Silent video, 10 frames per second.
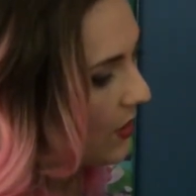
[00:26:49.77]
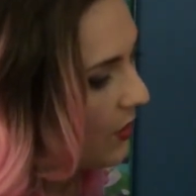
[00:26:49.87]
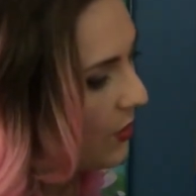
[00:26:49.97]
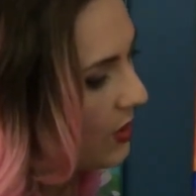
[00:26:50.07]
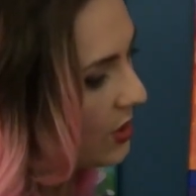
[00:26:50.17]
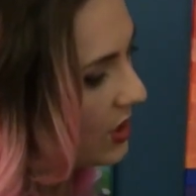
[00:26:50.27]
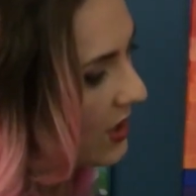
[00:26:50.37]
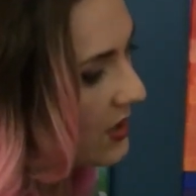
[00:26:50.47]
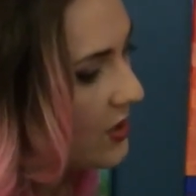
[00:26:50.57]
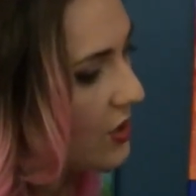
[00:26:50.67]
or
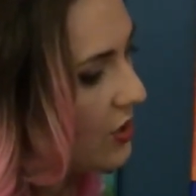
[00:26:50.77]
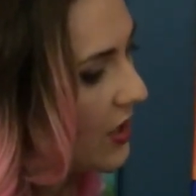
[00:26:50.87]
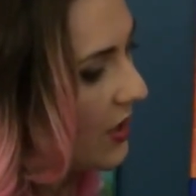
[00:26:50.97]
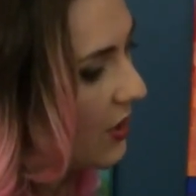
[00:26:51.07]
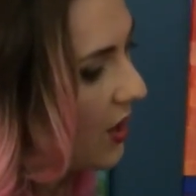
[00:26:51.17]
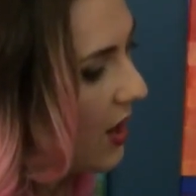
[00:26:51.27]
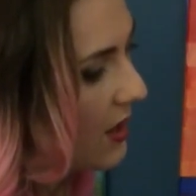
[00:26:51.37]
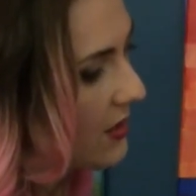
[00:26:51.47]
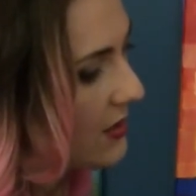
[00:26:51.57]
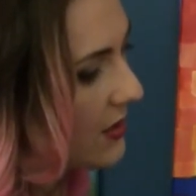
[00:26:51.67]
just straight
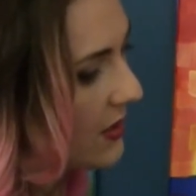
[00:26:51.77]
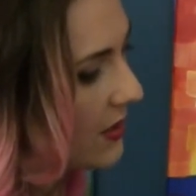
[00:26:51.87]
across.